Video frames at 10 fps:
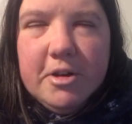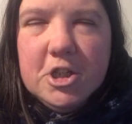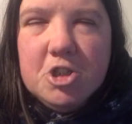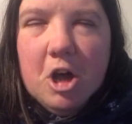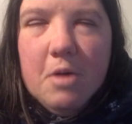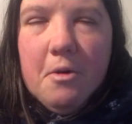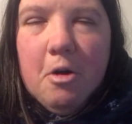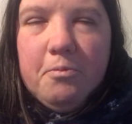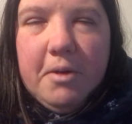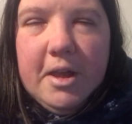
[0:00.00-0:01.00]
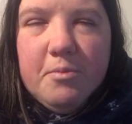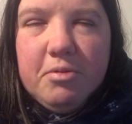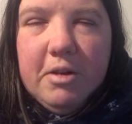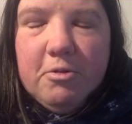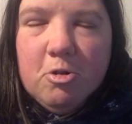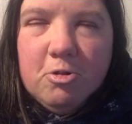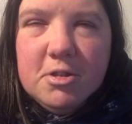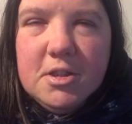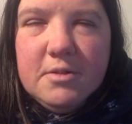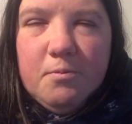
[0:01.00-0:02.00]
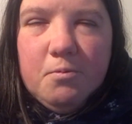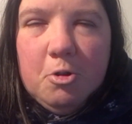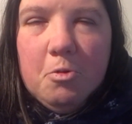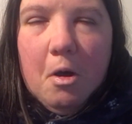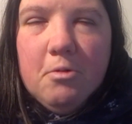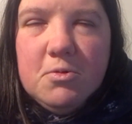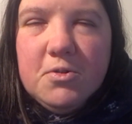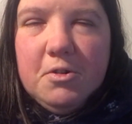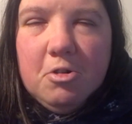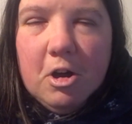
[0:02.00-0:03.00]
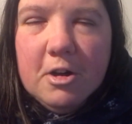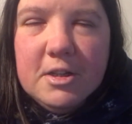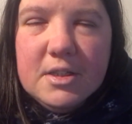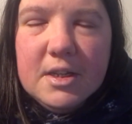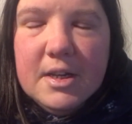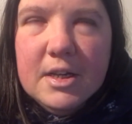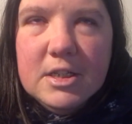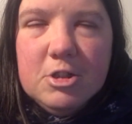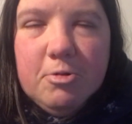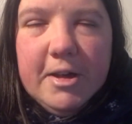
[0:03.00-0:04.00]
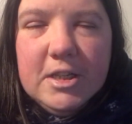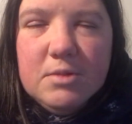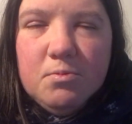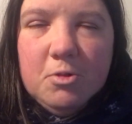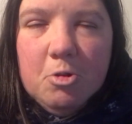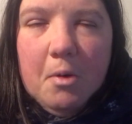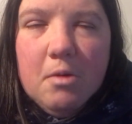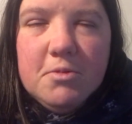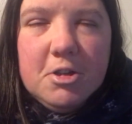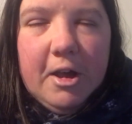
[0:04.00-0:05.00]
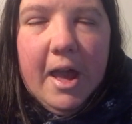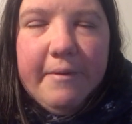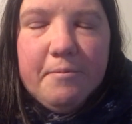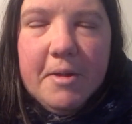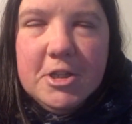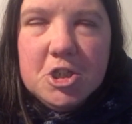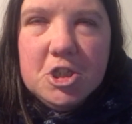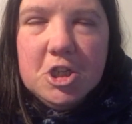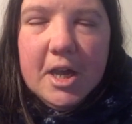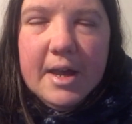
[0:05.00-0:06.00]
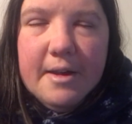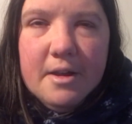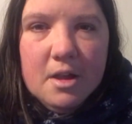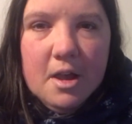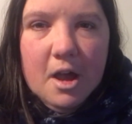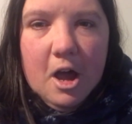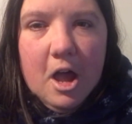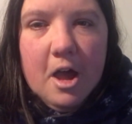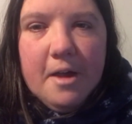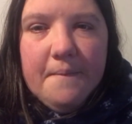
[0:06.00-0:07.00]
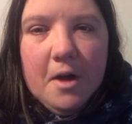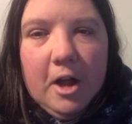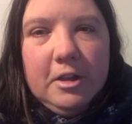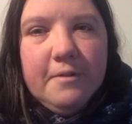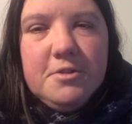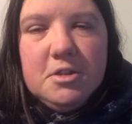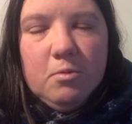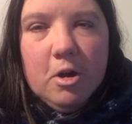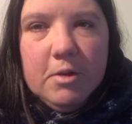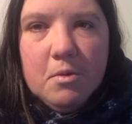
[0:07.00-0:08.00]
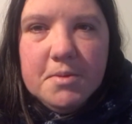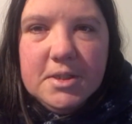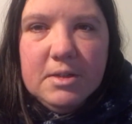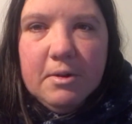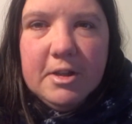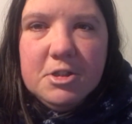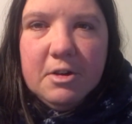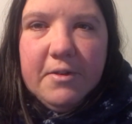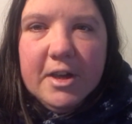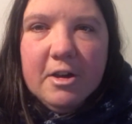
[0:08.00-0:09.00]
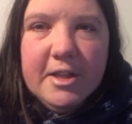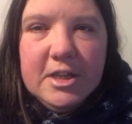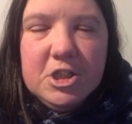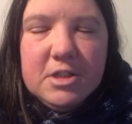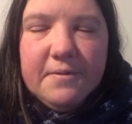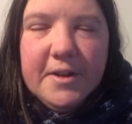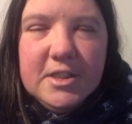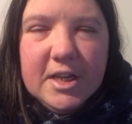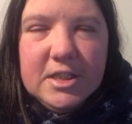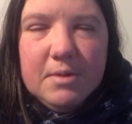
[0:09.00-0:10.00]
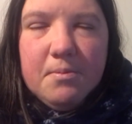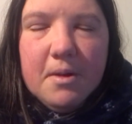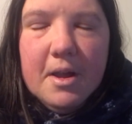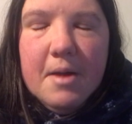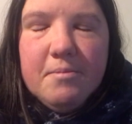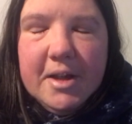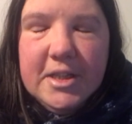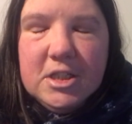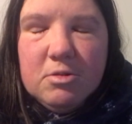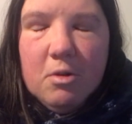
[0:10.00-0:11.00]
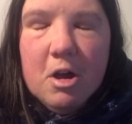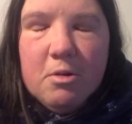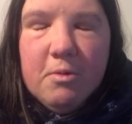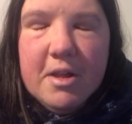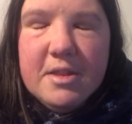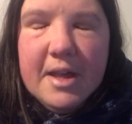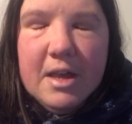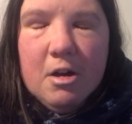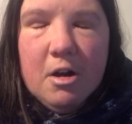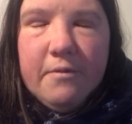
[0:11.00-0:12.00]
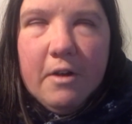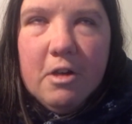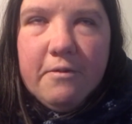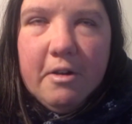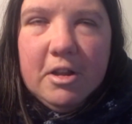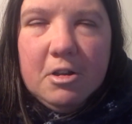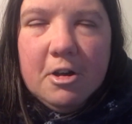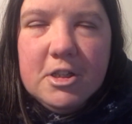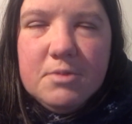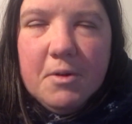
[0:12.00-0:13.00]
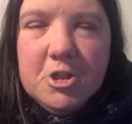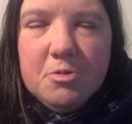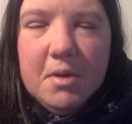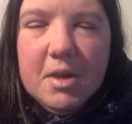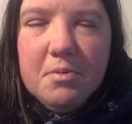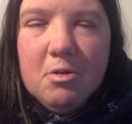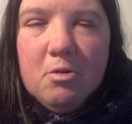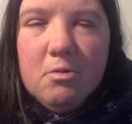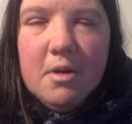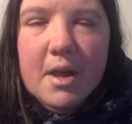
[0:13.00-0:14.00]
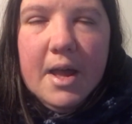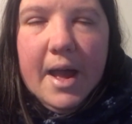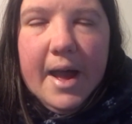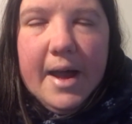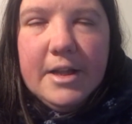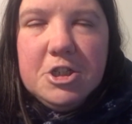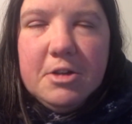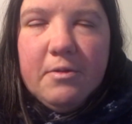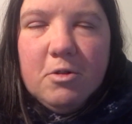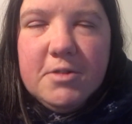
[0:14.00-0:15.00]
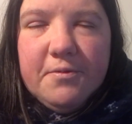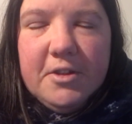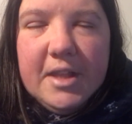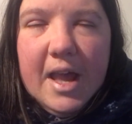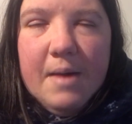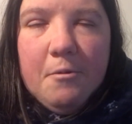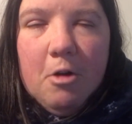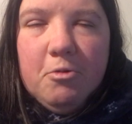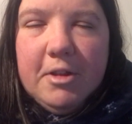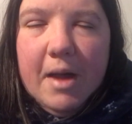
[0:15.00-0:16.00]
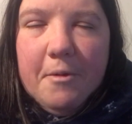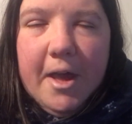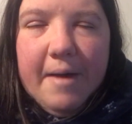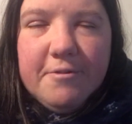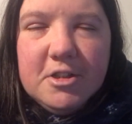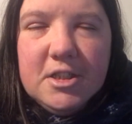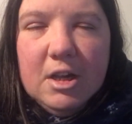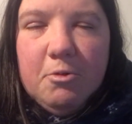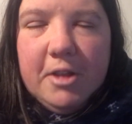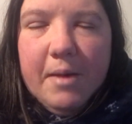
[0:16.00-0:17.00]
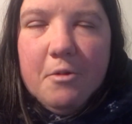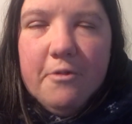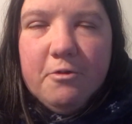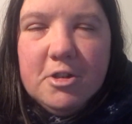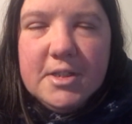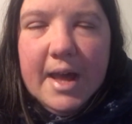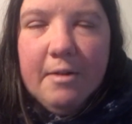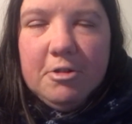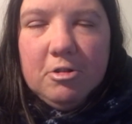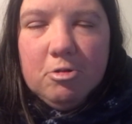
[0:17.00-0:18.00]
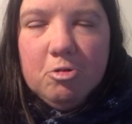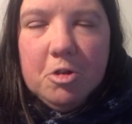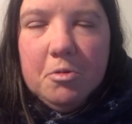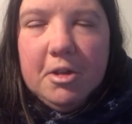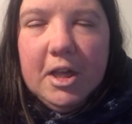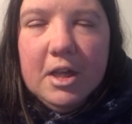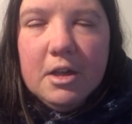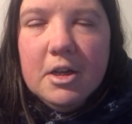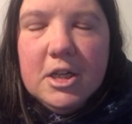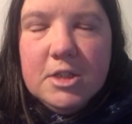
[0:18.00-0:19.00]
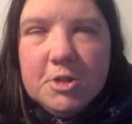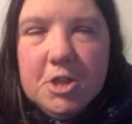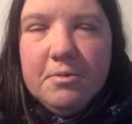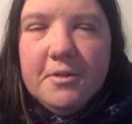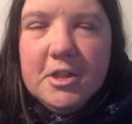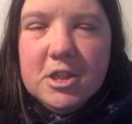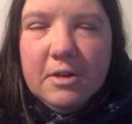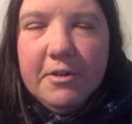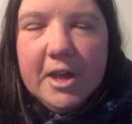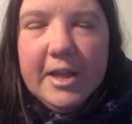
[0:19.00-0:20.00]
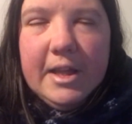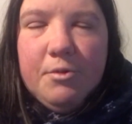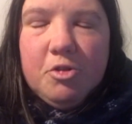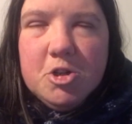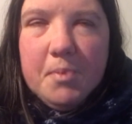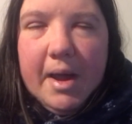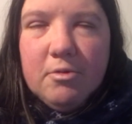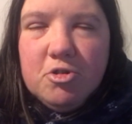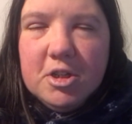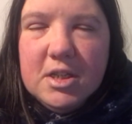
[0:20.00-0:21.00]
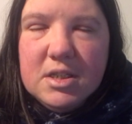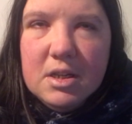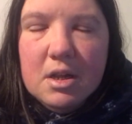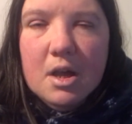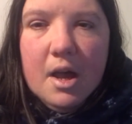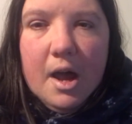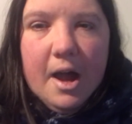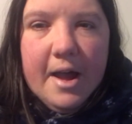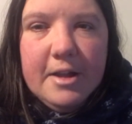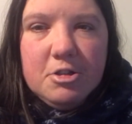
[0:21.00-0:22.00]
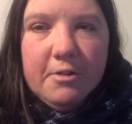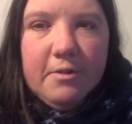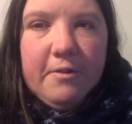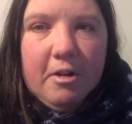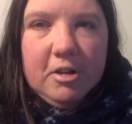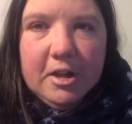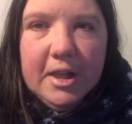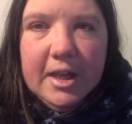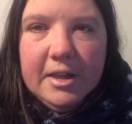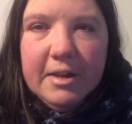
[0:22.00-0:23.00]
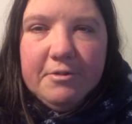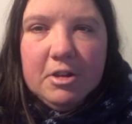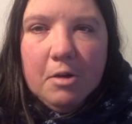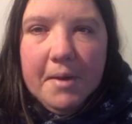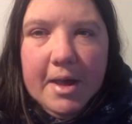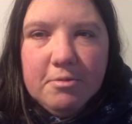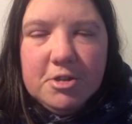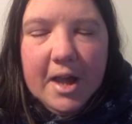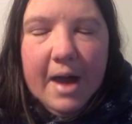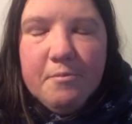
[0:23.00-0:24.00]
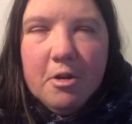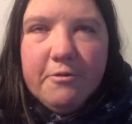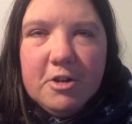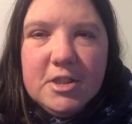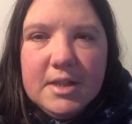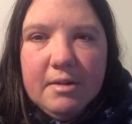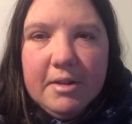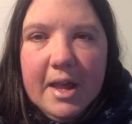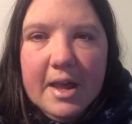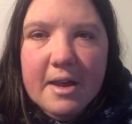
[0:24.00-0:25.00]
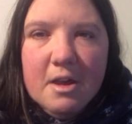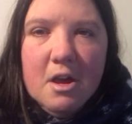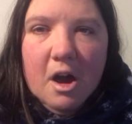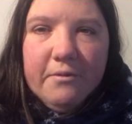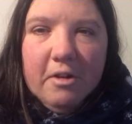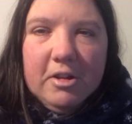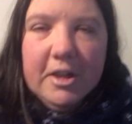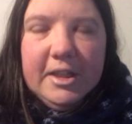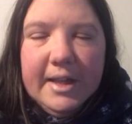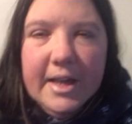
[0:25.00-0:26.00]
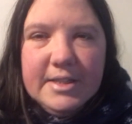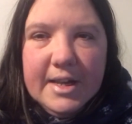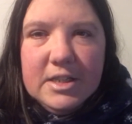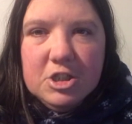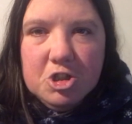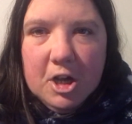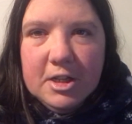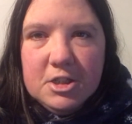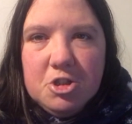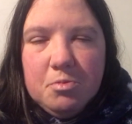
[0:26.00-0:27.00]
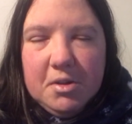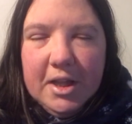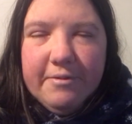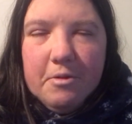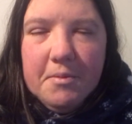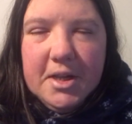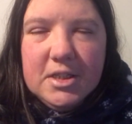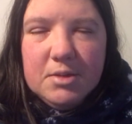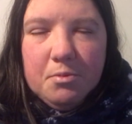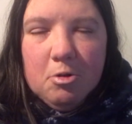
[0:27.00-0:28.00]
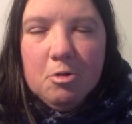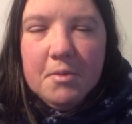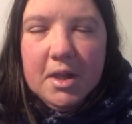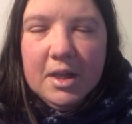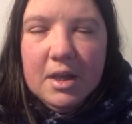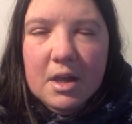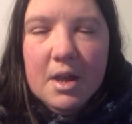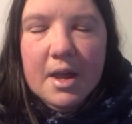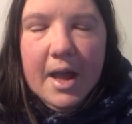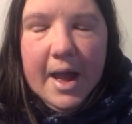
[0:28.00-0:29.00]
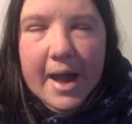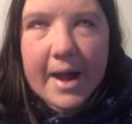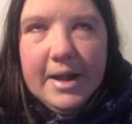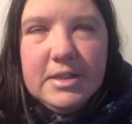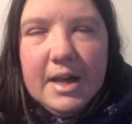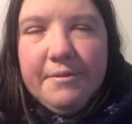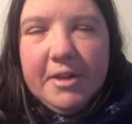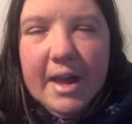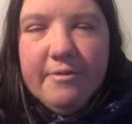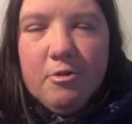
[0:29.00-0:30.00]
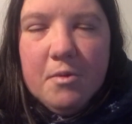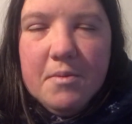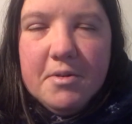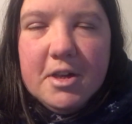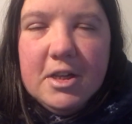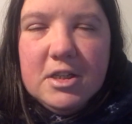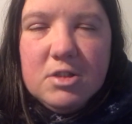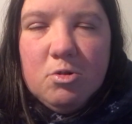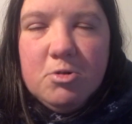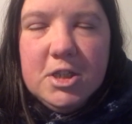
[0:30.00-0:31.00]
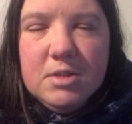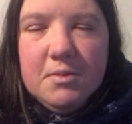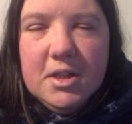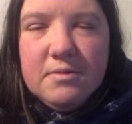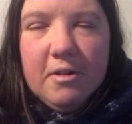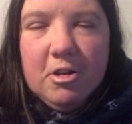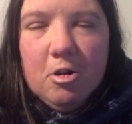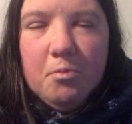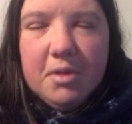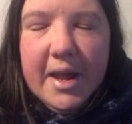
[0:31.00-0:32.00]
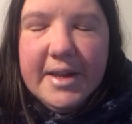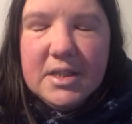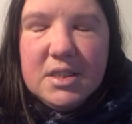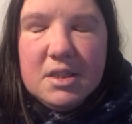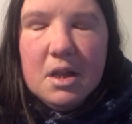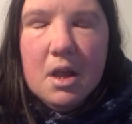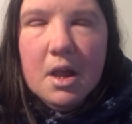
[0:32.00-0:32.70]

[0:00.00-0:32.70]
British time. I'll be pre-recording some new poems for you guys, so you'll hear some new poems that I haven't mentioned yet. I love working with BC Radio Suffolk. I think it's just a fantastic place to work with. They are a very, very nice bunch of people, and you know, if it wasn't for them, I wouldn't have my advocacy, I wouldn't have my voice out in the local community, especially within the Suffolk and Ipswich boundaries. And I feel very lucky and gifted that I'm able to have my voice out there. I'm very lucky that he takes a chance to believe in me, support me, and advocate for me, because autism is very complex.